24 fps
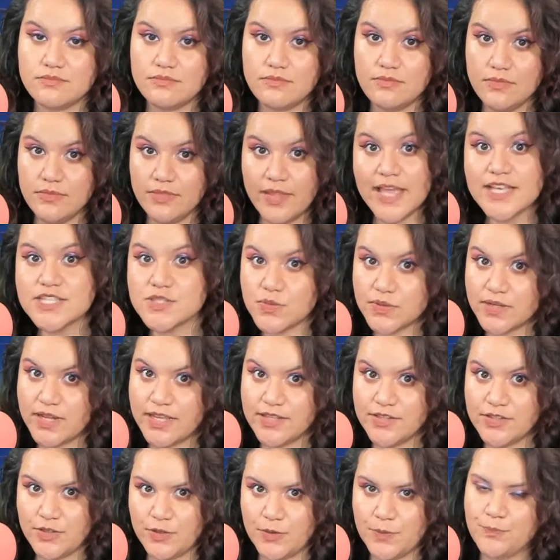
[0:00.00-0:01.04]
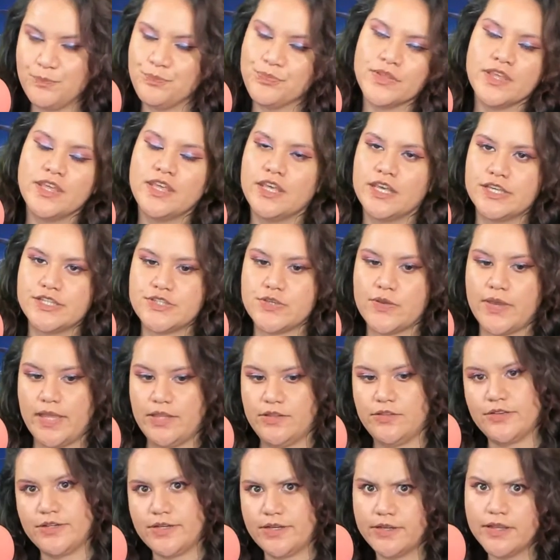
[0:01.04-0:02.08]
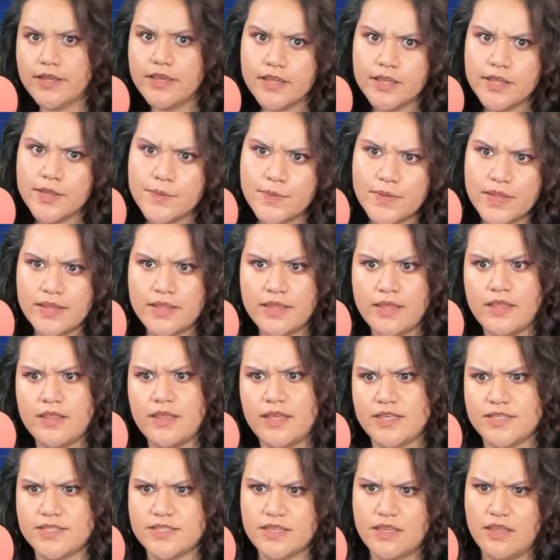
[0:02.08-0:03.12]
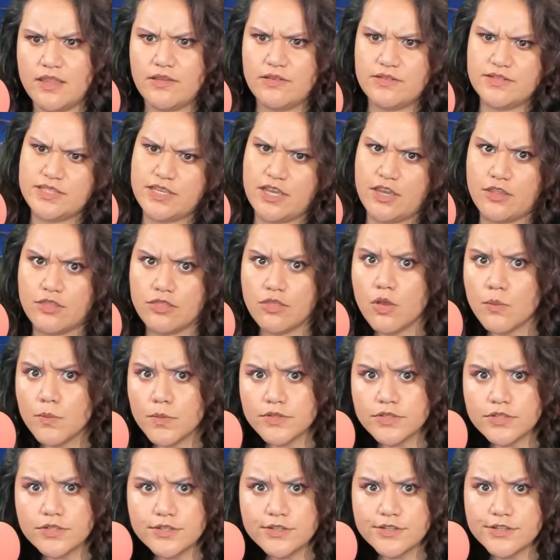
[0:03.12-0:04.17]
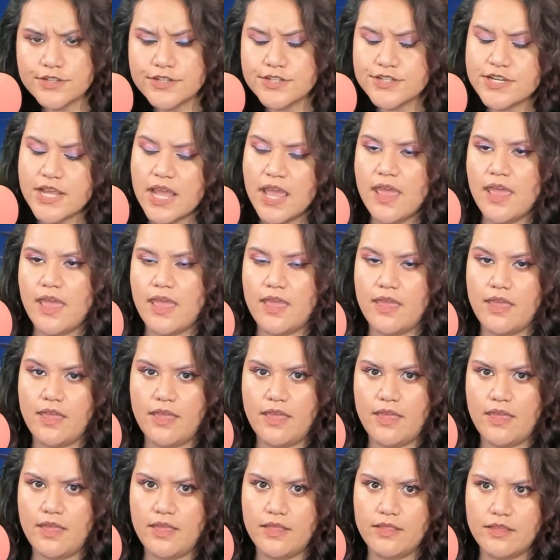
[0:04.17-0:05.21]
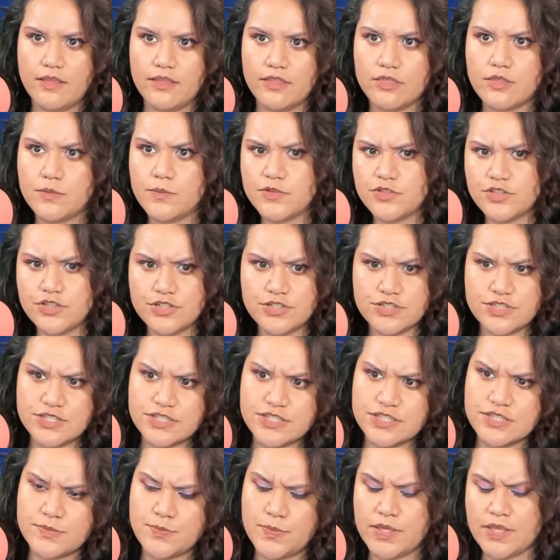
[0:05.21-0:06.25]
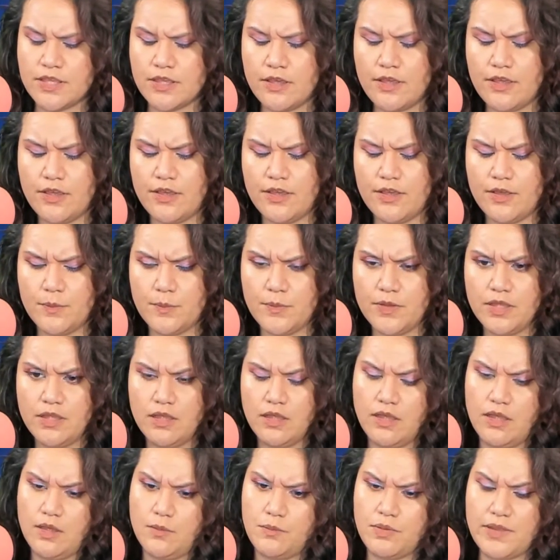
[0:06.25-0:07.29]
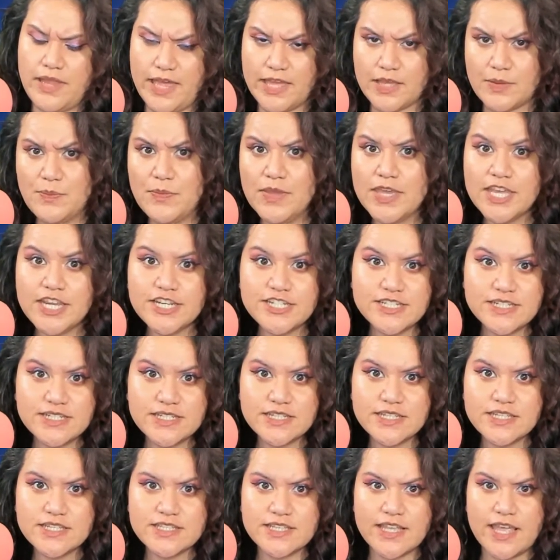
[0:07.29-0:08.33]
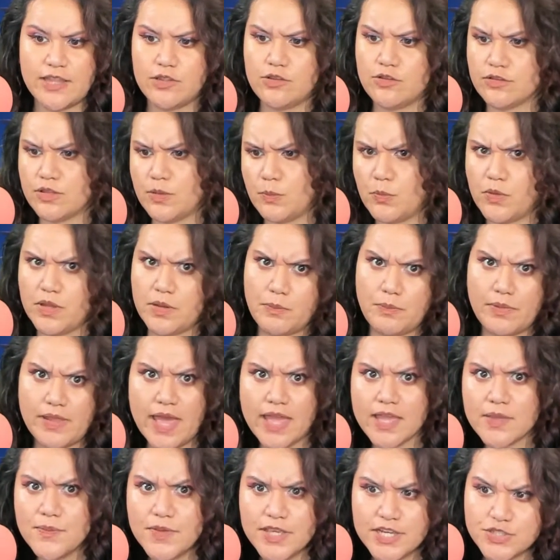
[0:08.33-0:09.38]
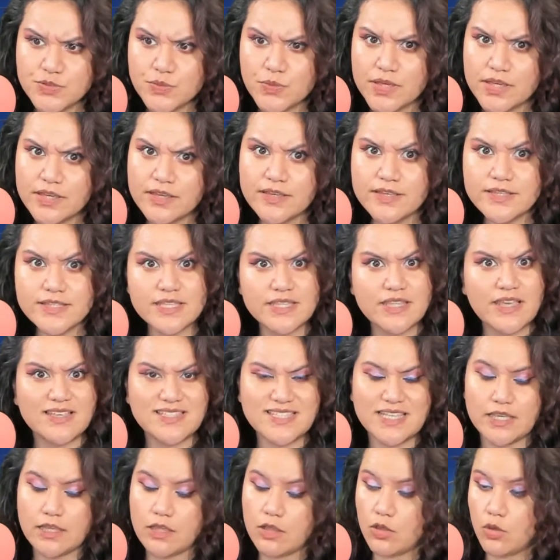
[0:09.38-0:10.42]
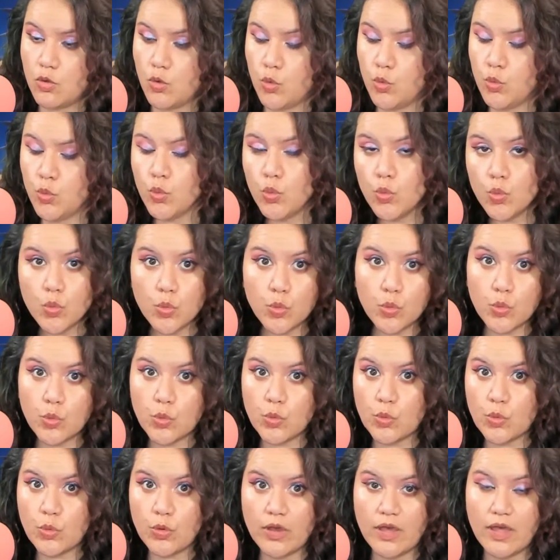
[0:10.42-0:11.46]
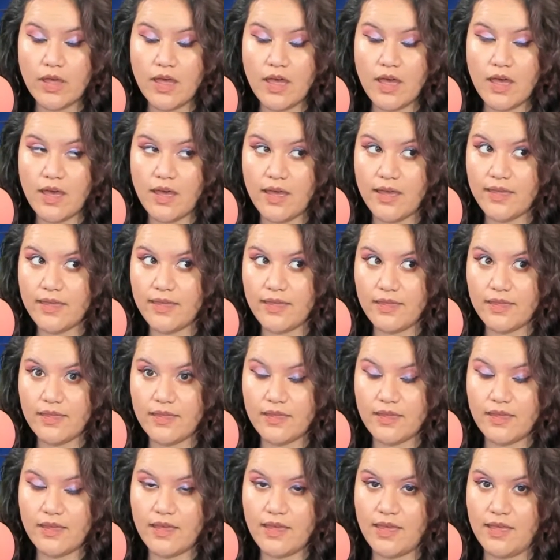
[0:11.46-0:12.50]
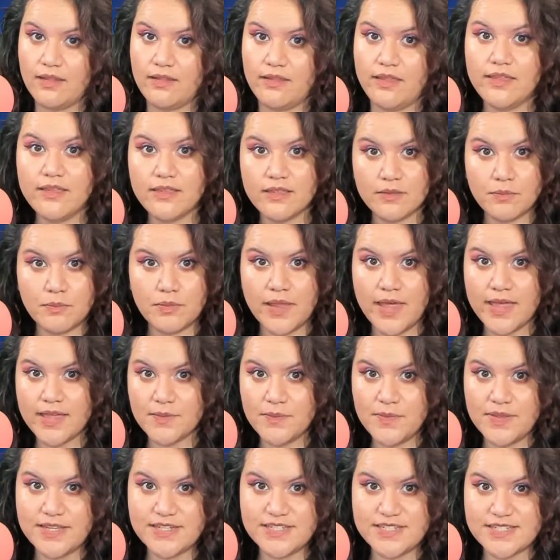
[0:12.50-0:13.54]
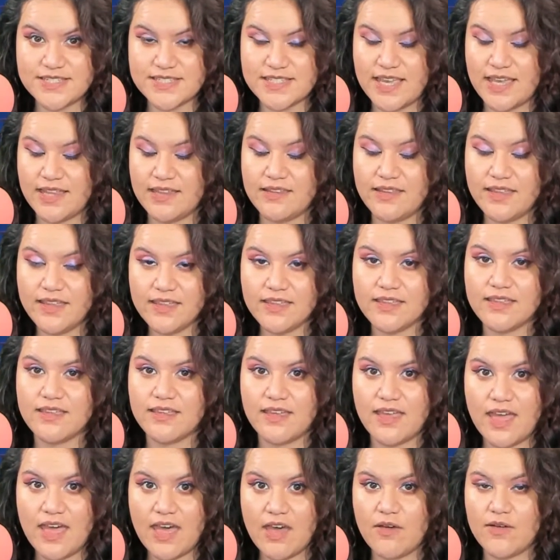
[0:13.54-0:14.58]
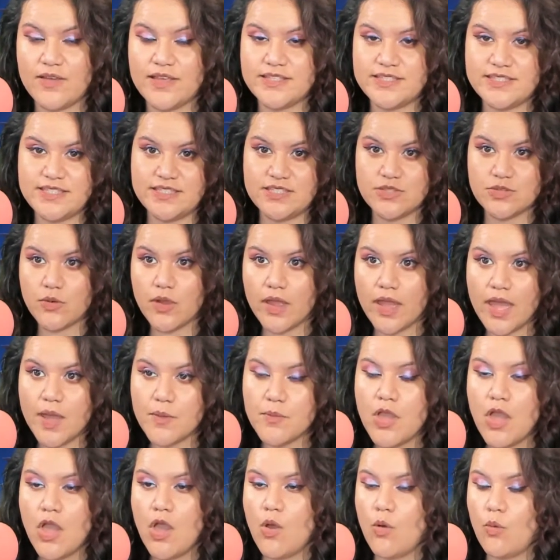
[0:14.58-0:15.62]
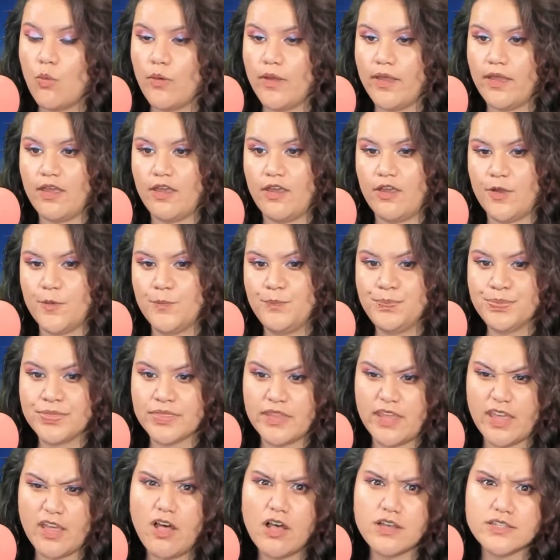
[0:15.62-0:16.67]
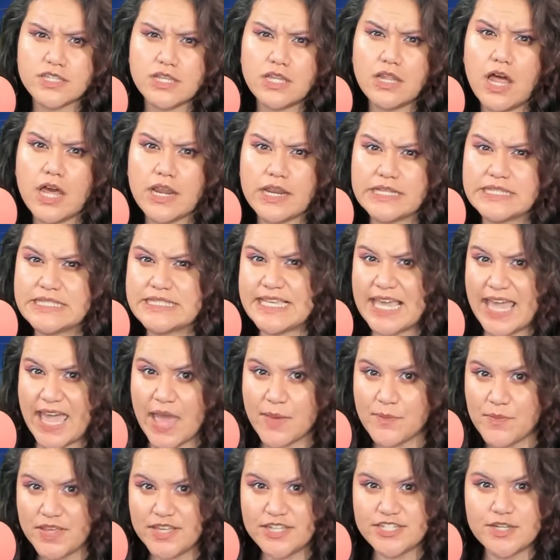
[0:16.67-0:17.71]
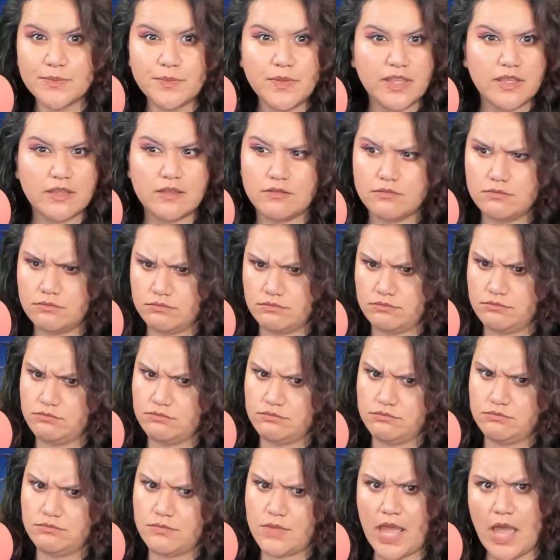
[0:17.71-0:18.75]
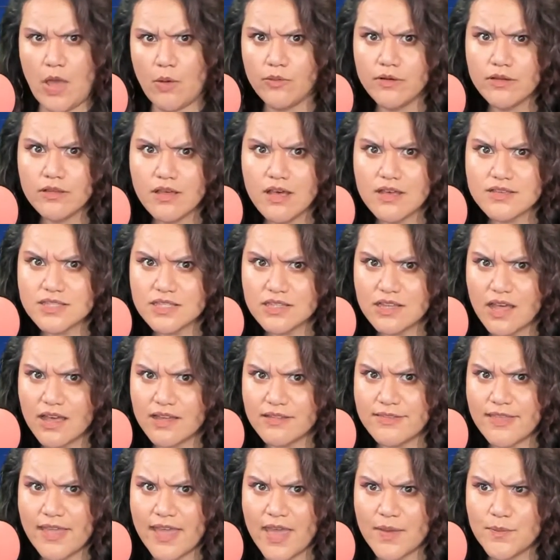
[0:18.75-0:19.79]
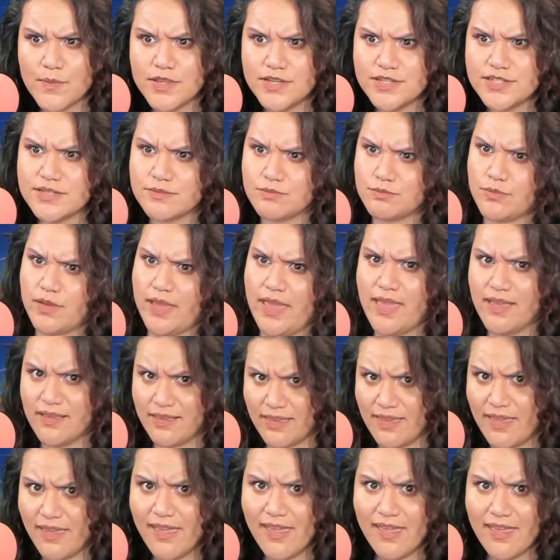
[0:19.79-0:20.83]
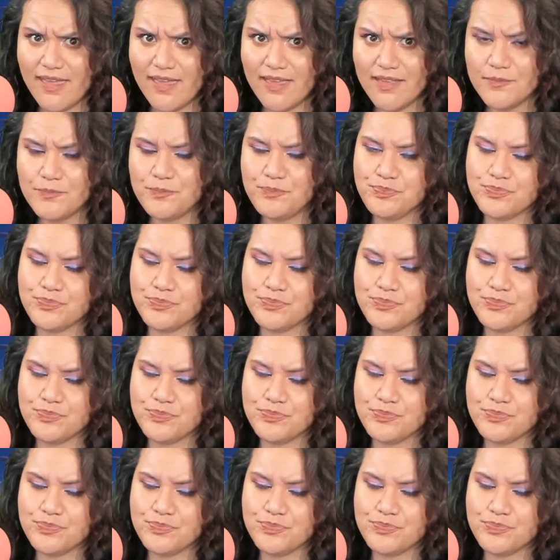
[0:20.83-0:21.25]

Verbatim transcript: That's what I knew. So I looked it up and then I saw there's like Thaumaturge and Thaumaturges become black mages and I looked up what a black mage was and I was like, ooh, I I like black mages. I like how it's described where they cause a lot of damage. I'm like, I want to cause a lot of damage. Heck yeah.